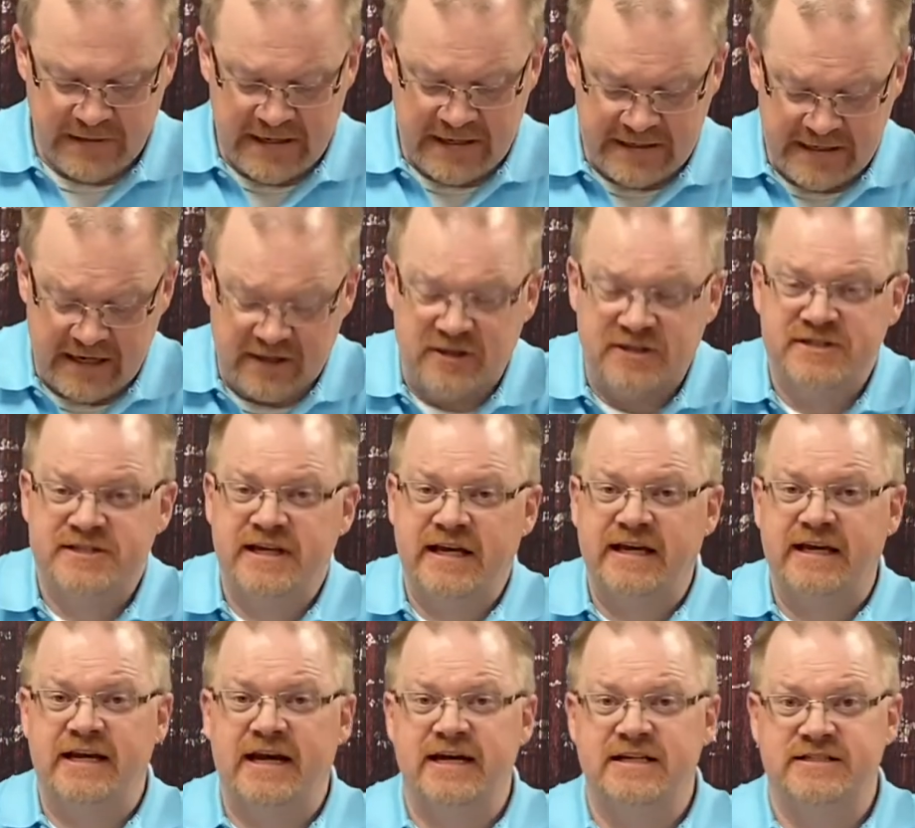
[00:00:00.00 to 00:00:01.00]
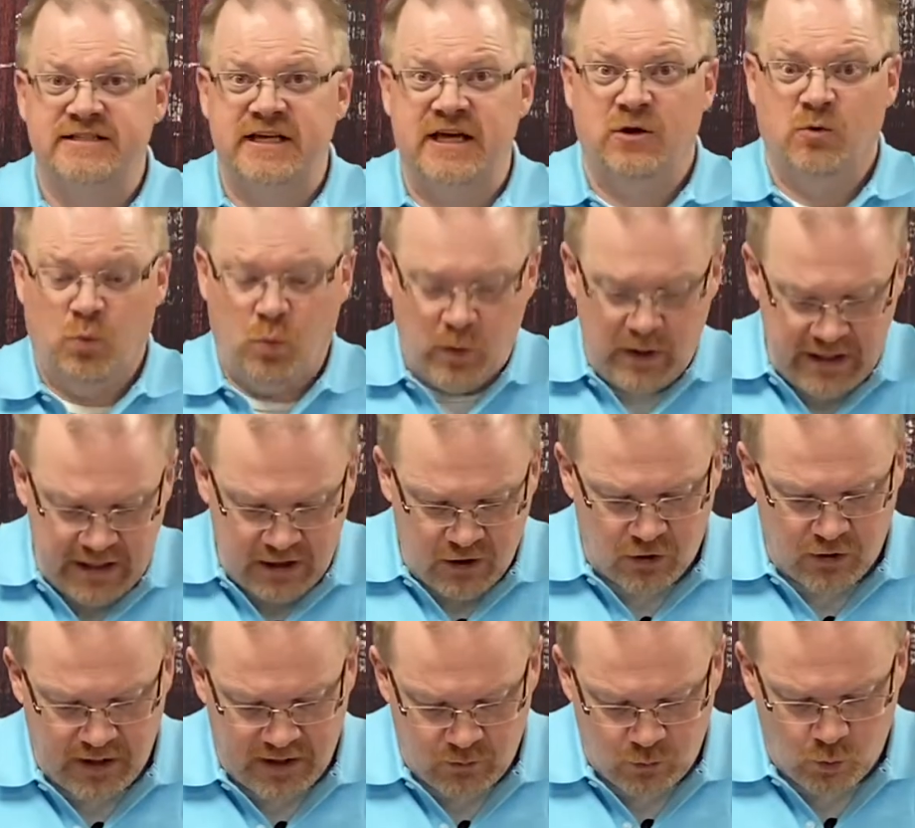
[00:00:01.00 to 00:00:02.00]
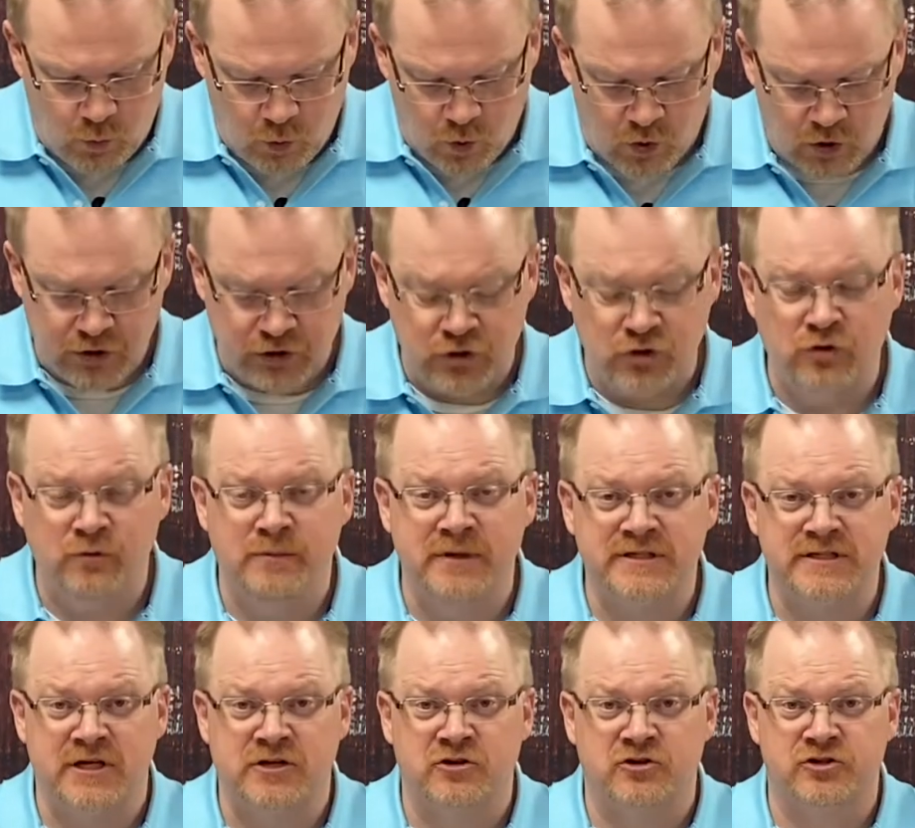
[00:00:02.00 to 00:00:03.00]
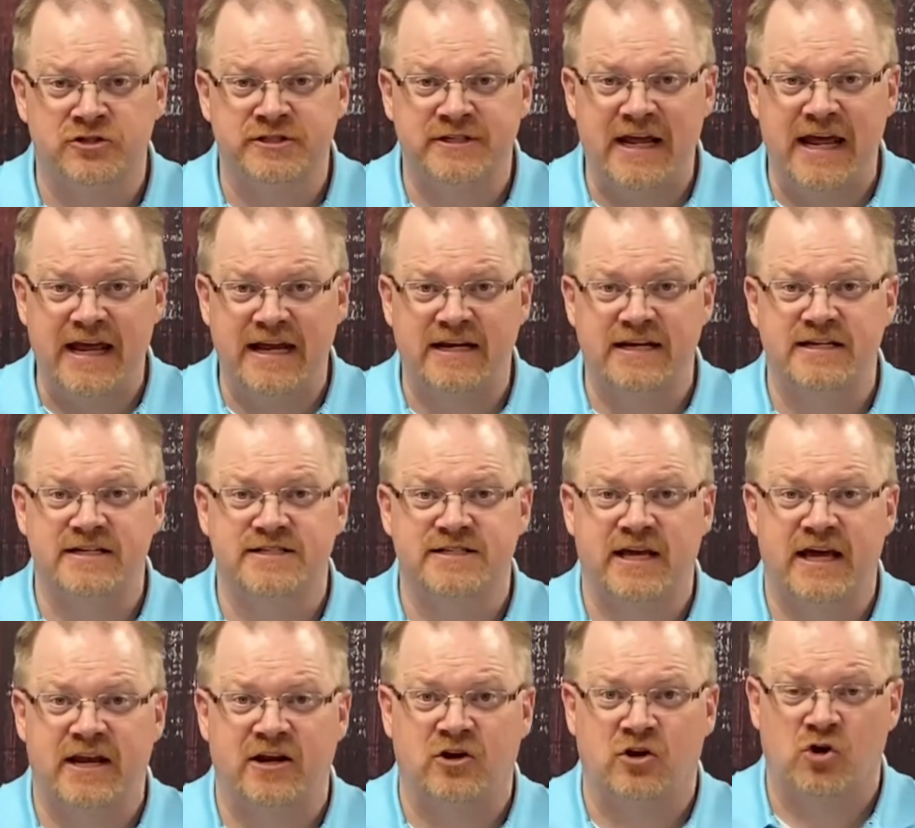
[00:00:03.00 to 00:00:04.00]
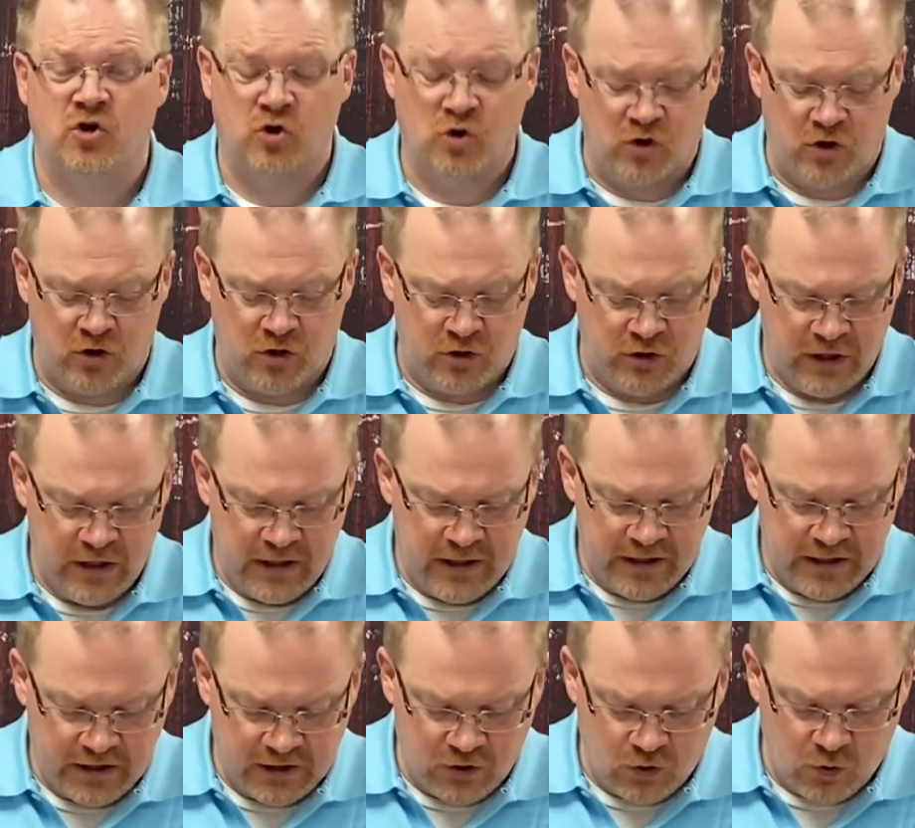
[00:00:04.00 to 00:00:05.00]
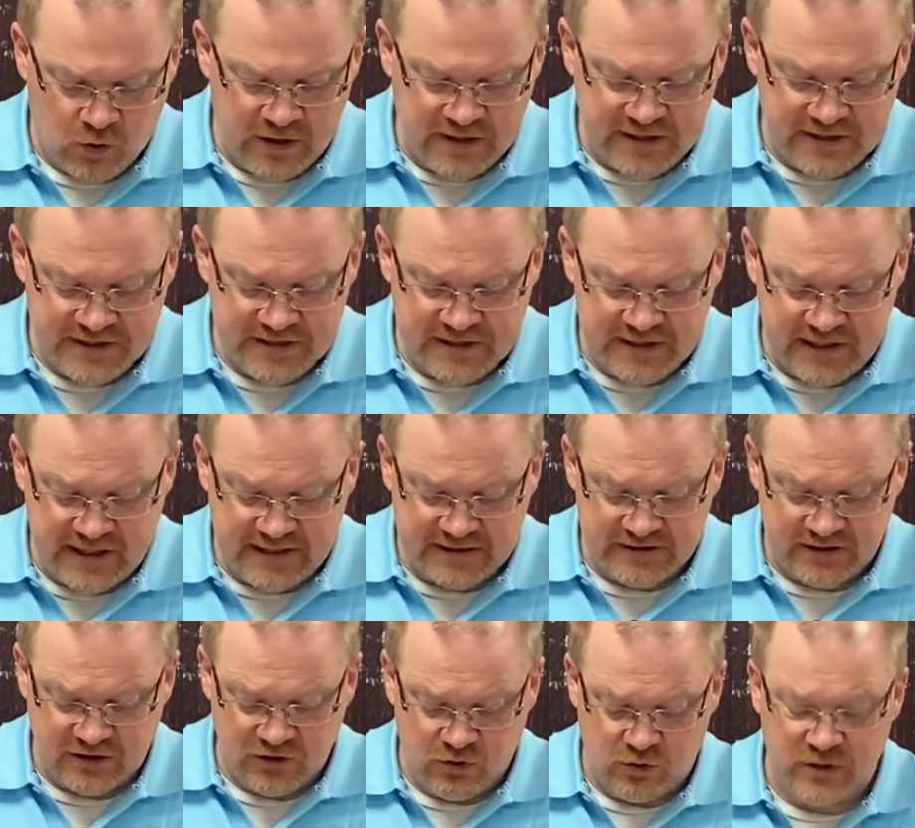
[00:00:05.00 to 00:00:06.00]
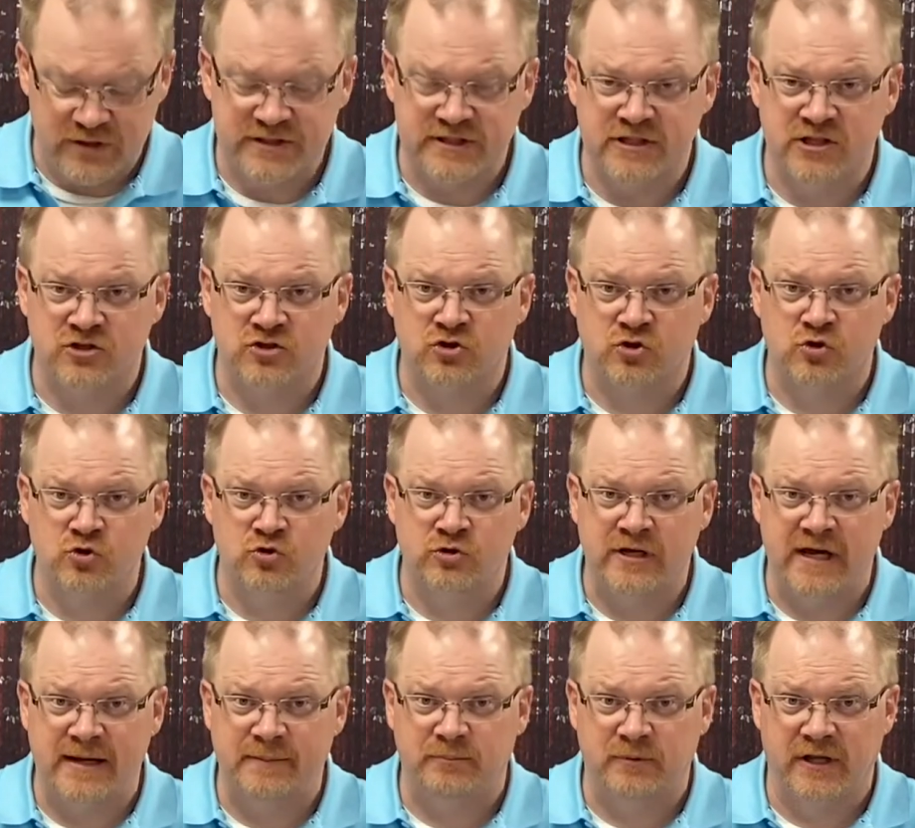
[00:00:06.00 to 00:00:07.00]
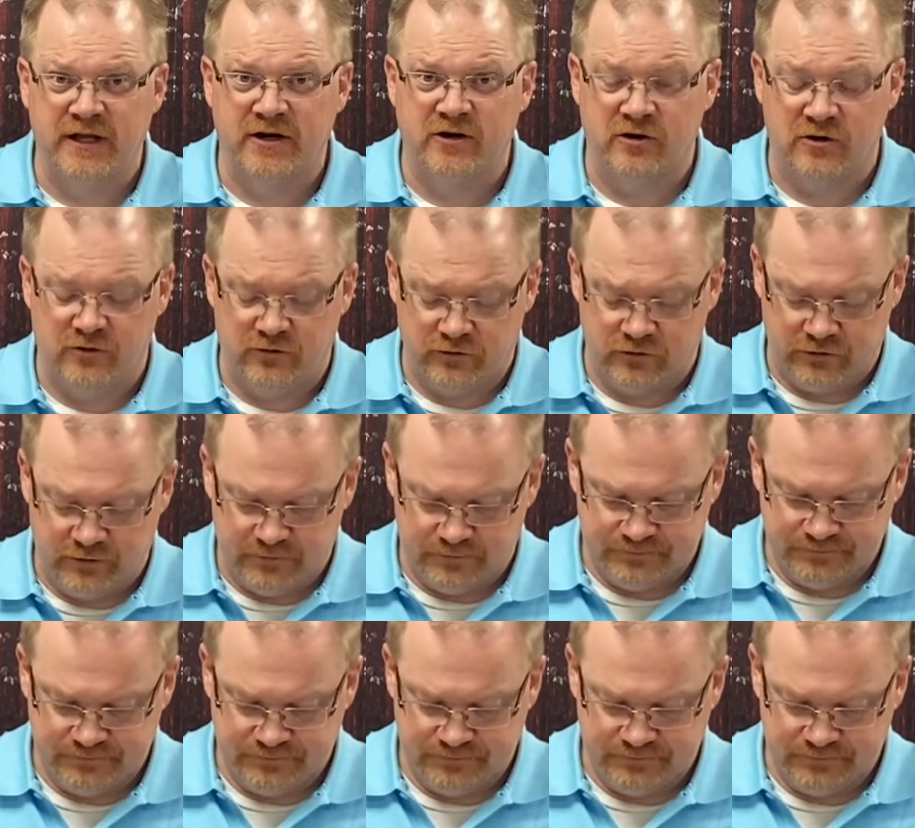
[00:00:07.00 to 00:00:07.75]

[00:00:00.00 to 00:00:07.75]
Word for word: Now, the second I say we are at war, two misunderstandings can occur according to C.S. Lewis in the Screwtape Letters.